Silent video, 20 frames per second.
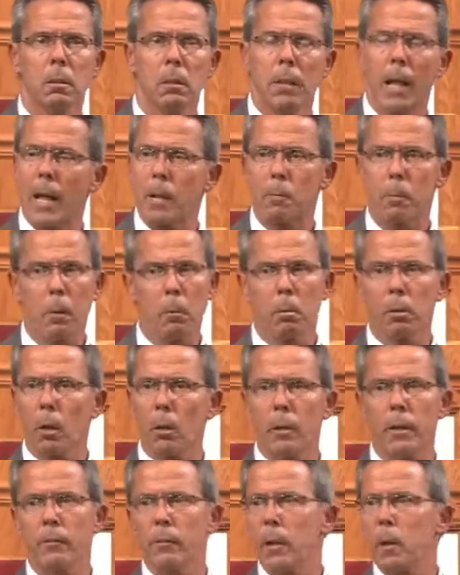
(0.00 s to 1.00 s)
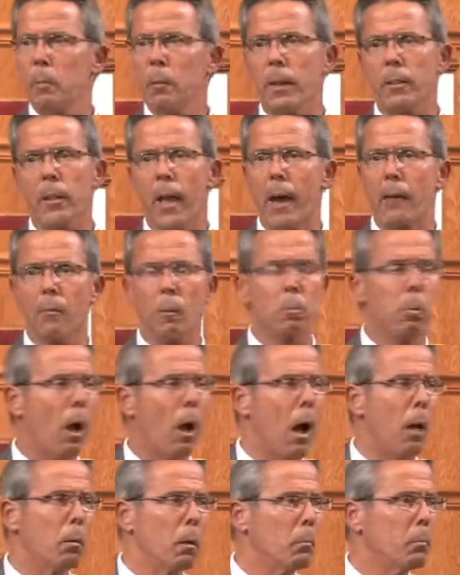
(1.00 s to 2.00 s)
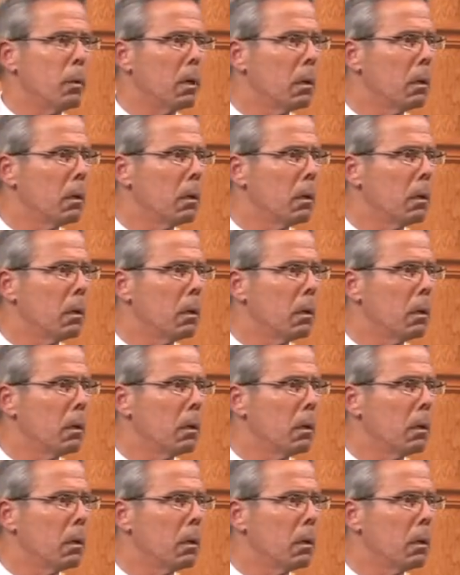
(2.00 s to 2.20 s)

A lot of people don't even admit they have a problem.